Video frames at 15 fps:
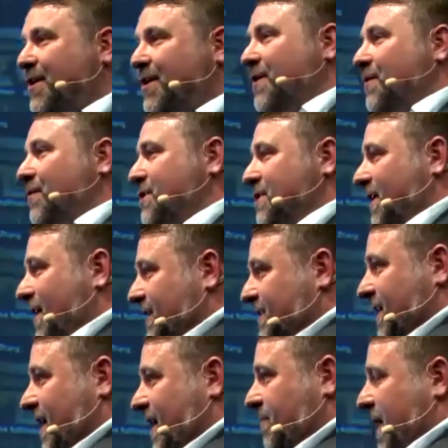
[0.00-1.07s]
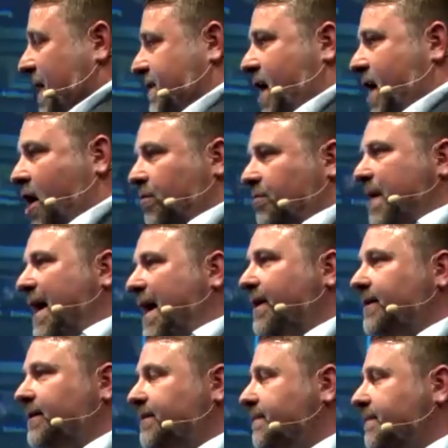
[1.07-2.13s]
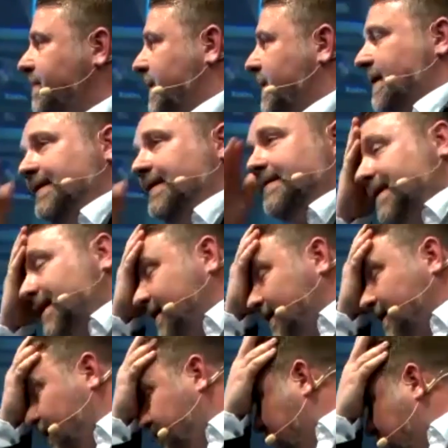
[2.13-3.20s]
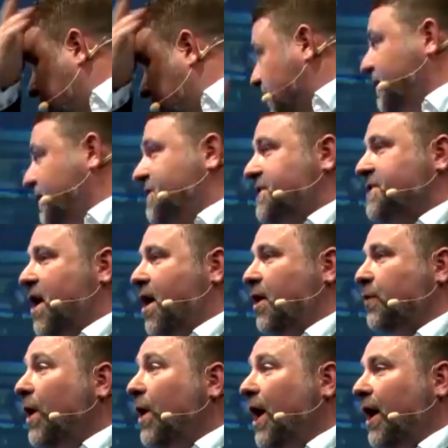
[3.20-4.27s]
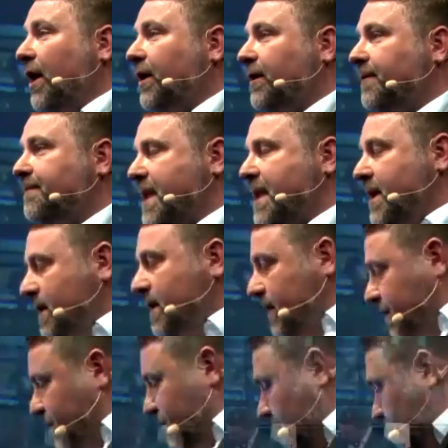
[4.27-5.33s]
would you like to know about... No. Bang. Thinking, oh my gosh, this is hard work. So